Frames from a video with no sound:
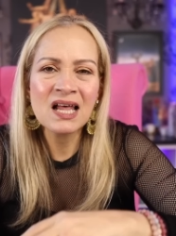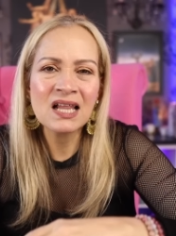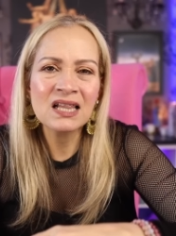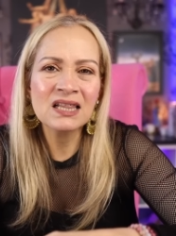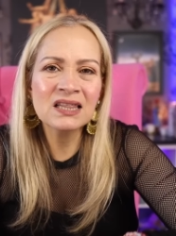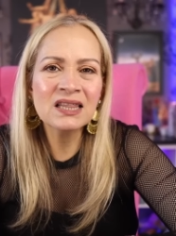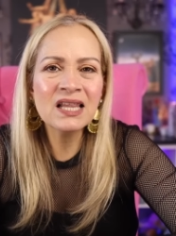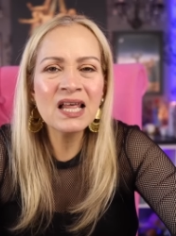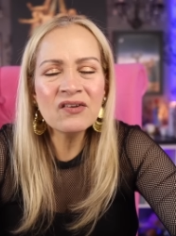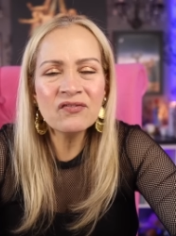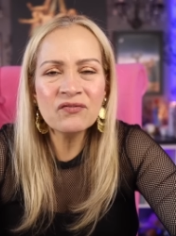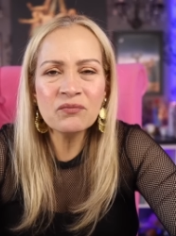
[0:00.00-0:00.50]

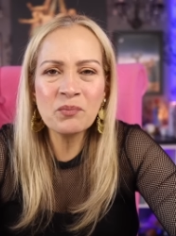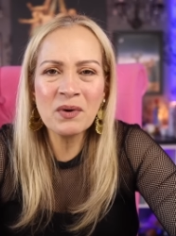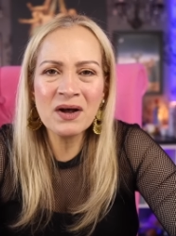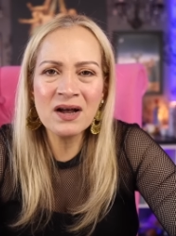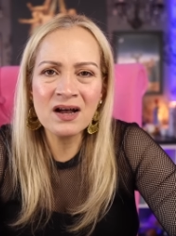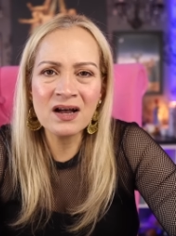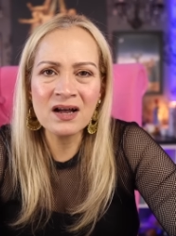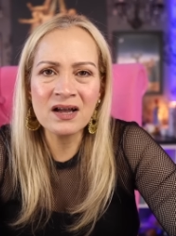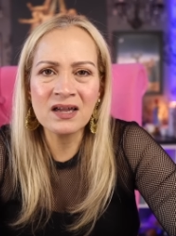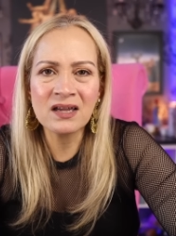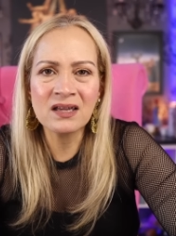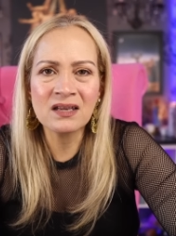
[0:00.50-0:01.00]
left
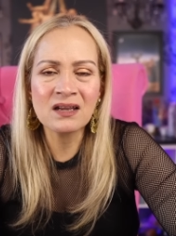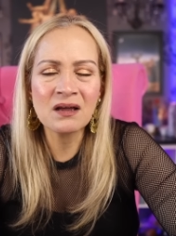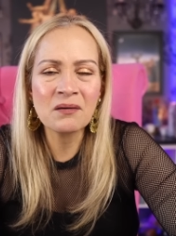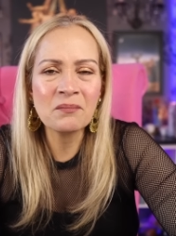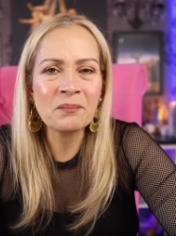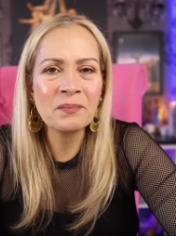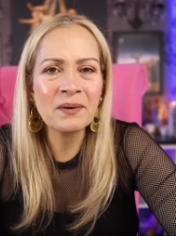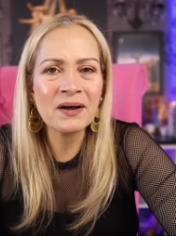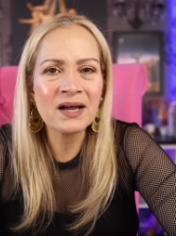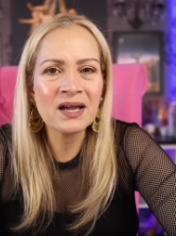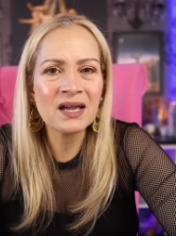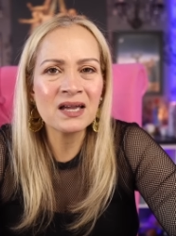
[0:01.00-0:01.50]
behind
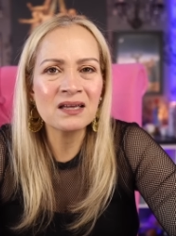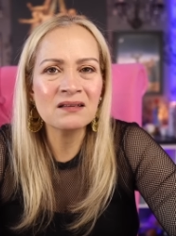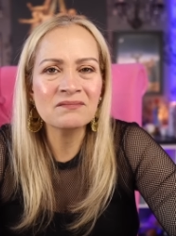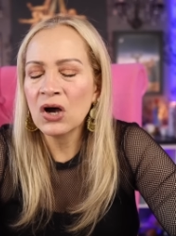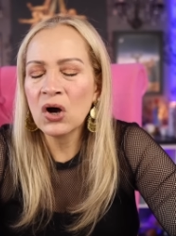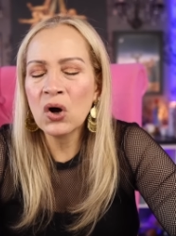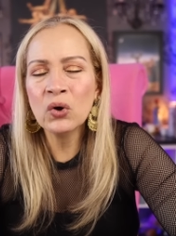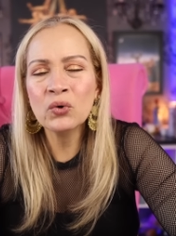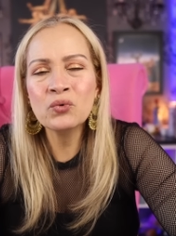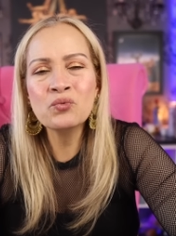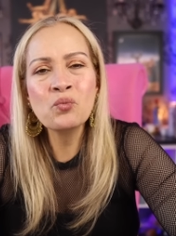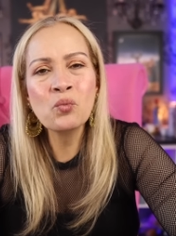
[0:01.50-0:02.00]
by
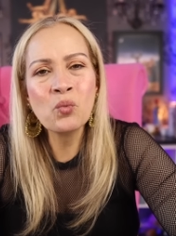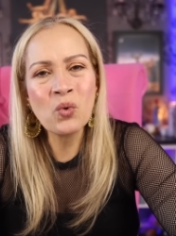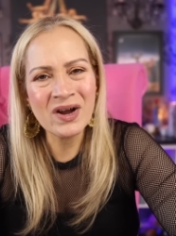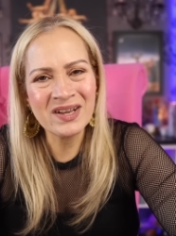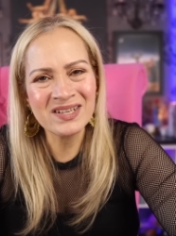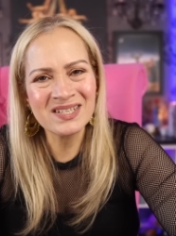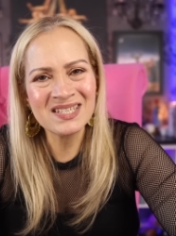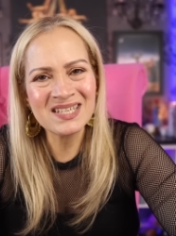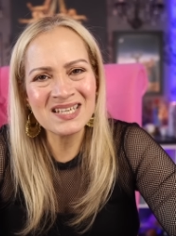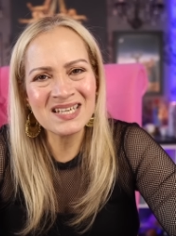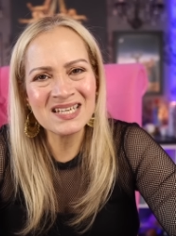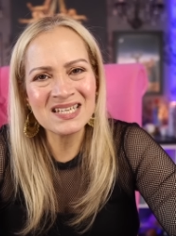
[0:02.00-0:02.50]

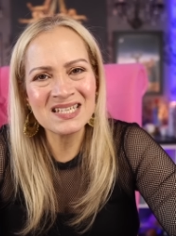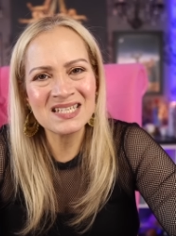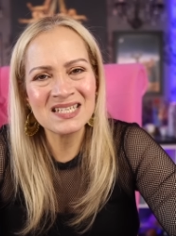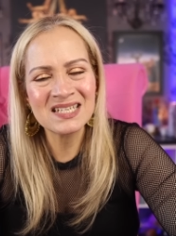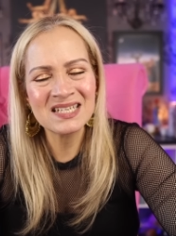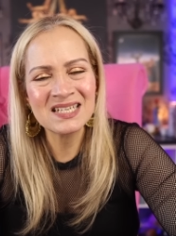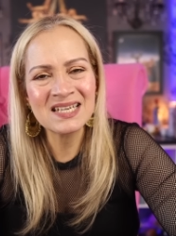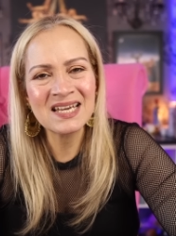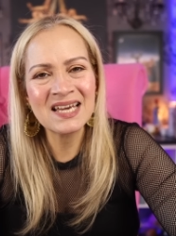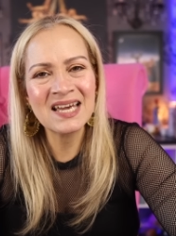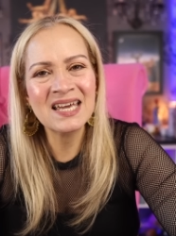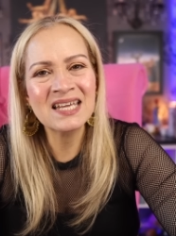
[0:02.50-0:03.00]
unwanted
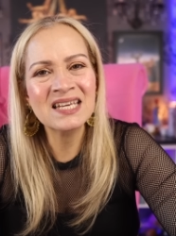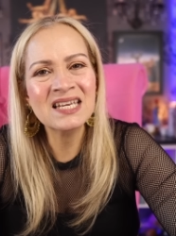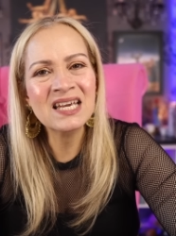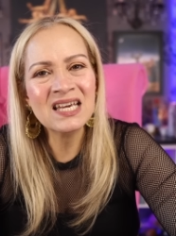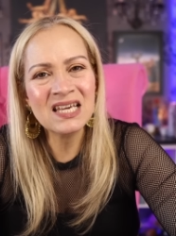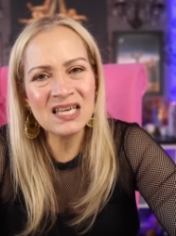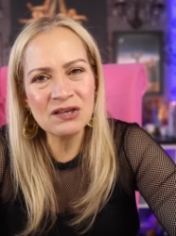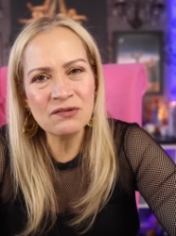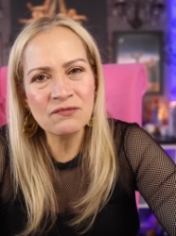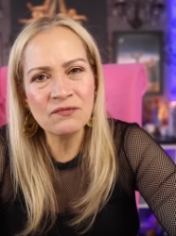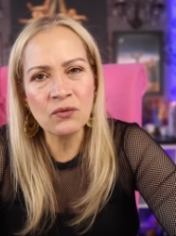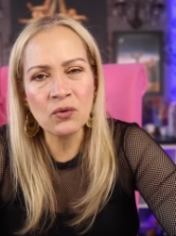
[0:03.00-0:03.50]
and
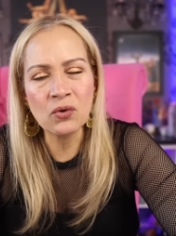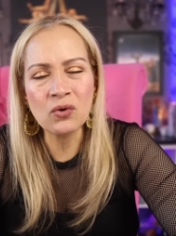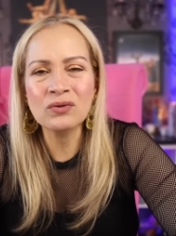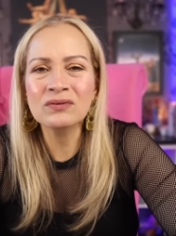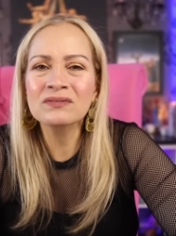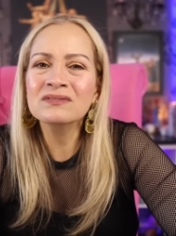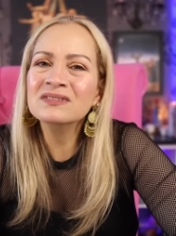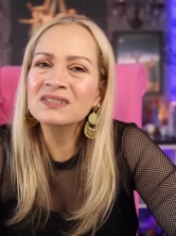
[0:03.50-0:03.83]
evil